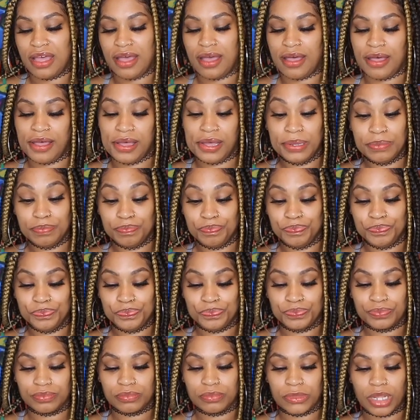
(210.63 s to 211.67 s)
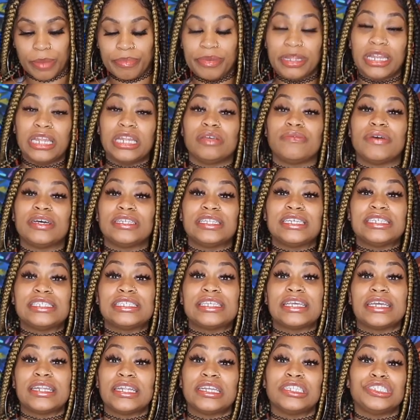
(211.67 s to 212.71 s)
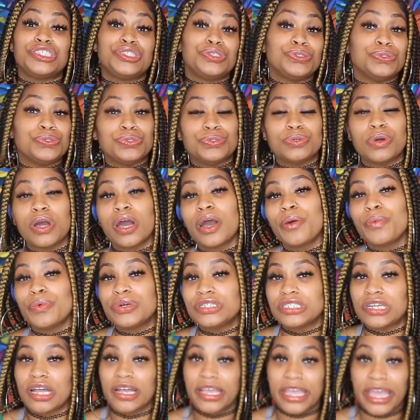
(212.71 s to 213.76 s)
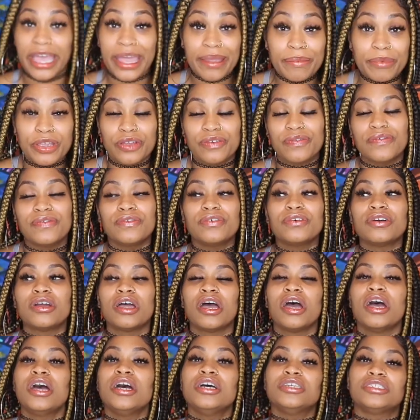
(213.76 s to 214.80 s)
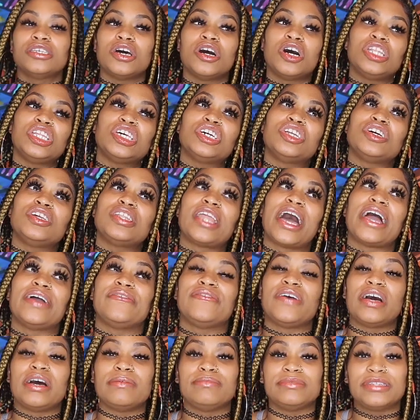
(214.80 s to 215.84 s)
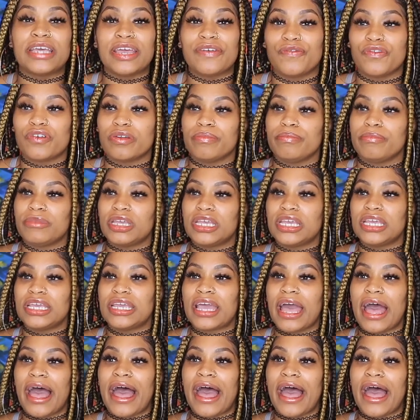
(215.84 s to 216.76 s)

But anyway, let's get into what y'all came here for. So a little life update for me.